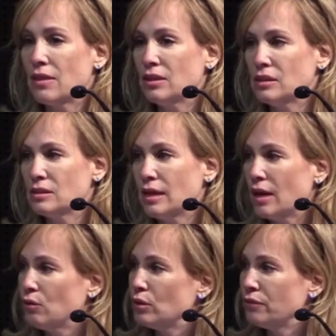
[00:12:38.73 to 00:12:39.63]
This is
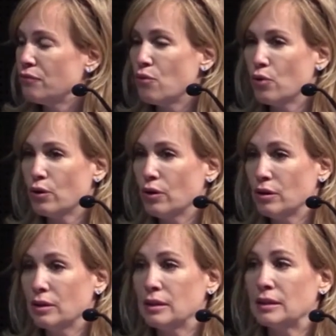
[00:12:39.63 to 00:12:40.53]
not only for
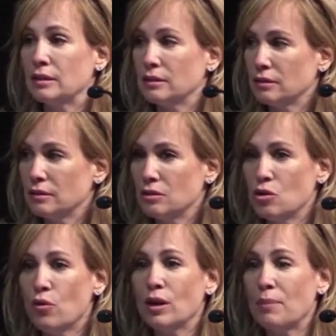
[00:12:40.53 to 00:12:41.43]

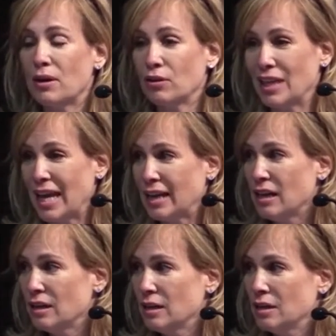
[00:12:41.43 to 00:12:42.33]
knowing about our
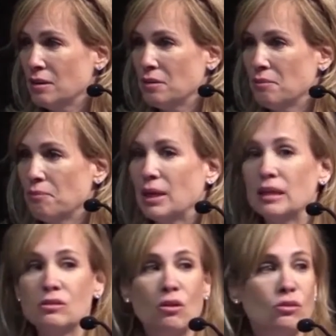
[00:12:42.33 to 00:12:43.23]
data, but
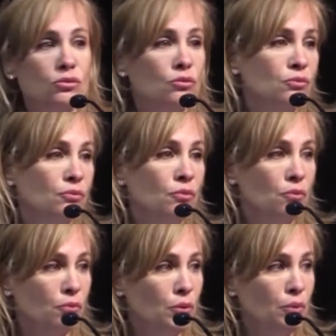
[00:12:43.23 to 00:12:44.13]
it's also,
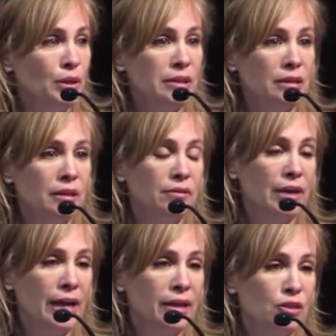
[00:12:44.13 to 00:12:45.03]
we recently have
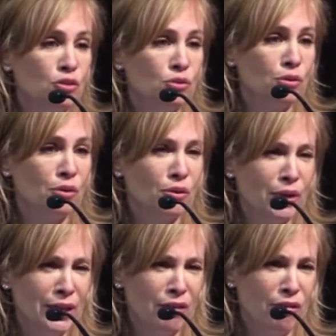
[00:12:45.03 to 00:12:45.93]
had issues with our
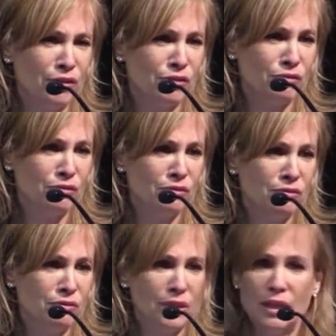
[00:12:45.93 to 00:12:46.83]
credit cards.
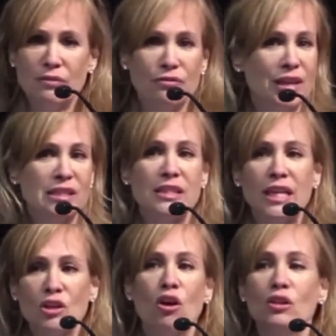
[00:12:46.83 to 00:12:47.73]
It affects
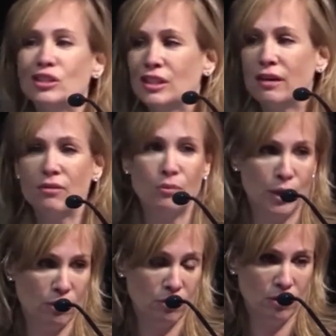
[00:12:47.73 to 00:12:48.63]
technology
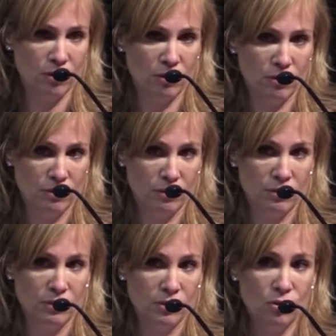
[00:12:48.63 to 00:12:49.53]
everywhere.
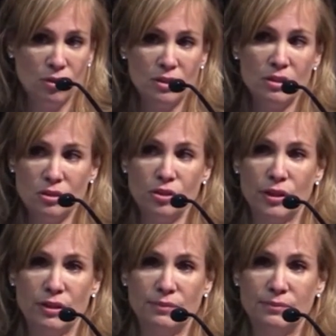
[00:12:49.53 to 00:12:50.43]
So this is
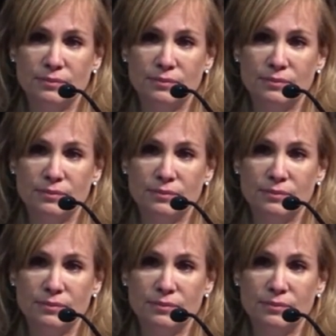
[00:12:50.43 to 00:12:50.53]
good.